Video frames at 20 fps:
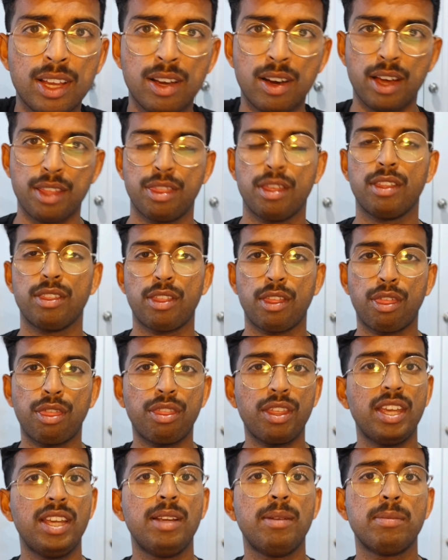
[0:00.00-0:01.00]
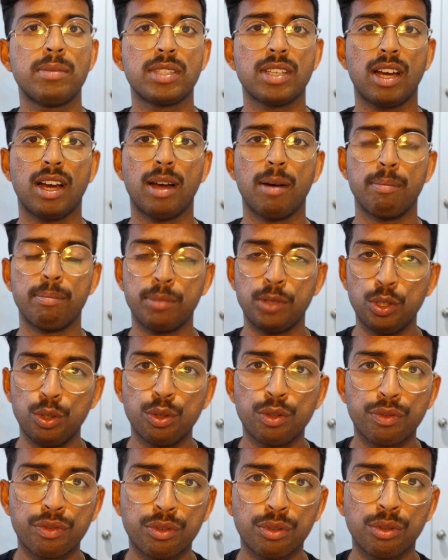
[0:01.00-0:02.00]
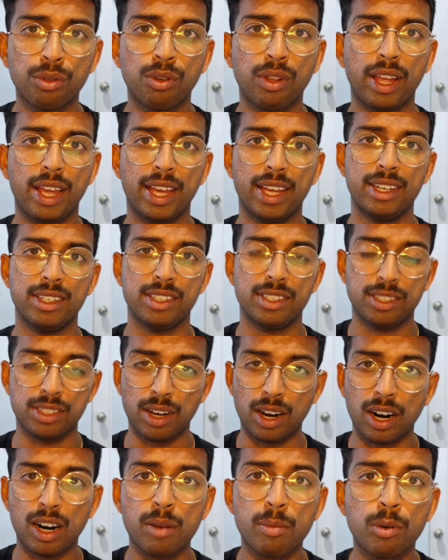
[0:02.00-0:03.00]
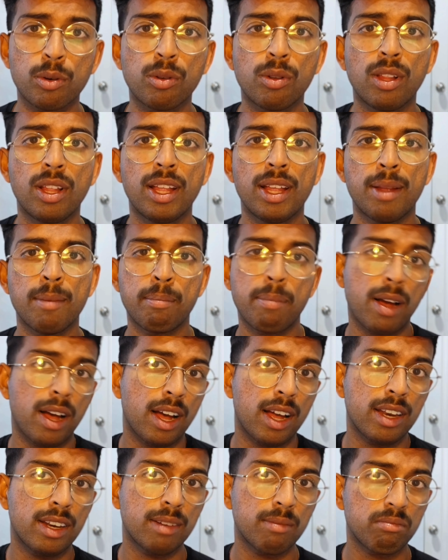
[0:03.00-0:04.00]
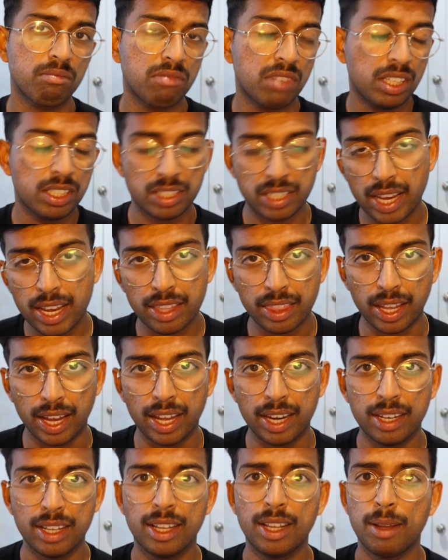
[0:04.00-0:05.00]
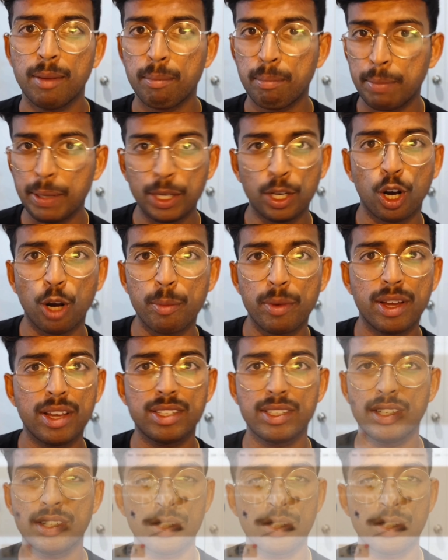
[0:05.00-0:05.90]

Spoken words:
I think the themes are beautiful and desirable, but in saying that, BigCommerce is